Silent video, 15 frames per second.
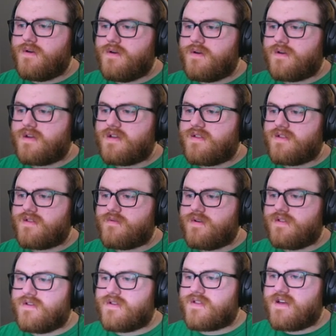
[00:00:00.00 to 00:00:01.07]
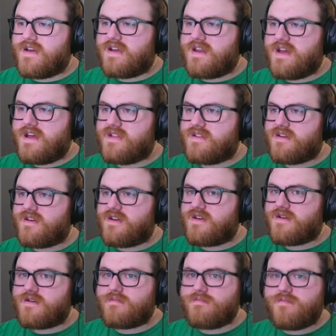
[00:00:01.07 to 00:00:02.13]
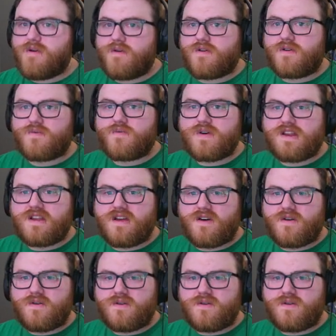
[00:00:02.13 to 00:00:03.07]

Yeah, this one looks like it has a broken window.